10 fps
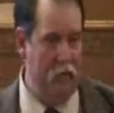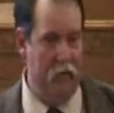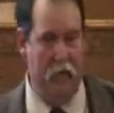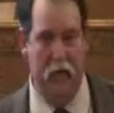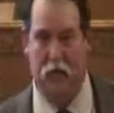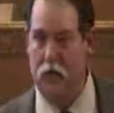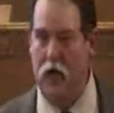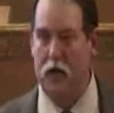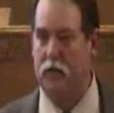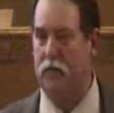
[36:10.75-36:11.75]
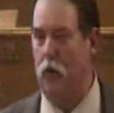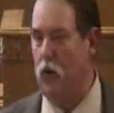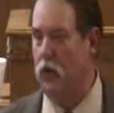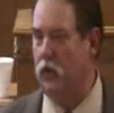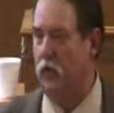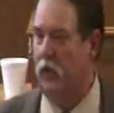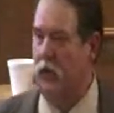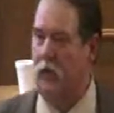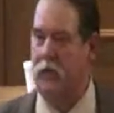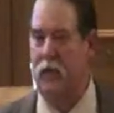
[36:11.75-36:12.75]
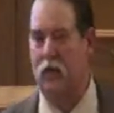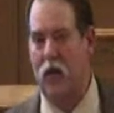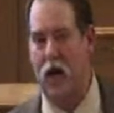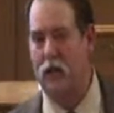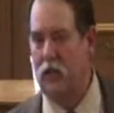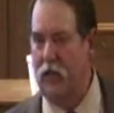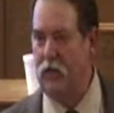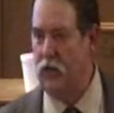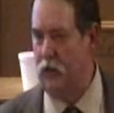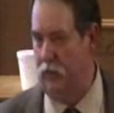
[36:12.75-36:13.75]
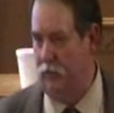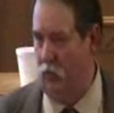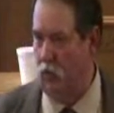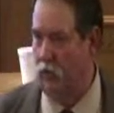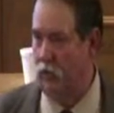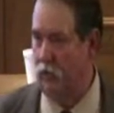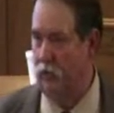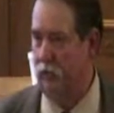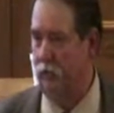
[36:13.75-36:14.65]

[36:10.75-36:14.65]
Again, you're not divorced until God says you're divorced.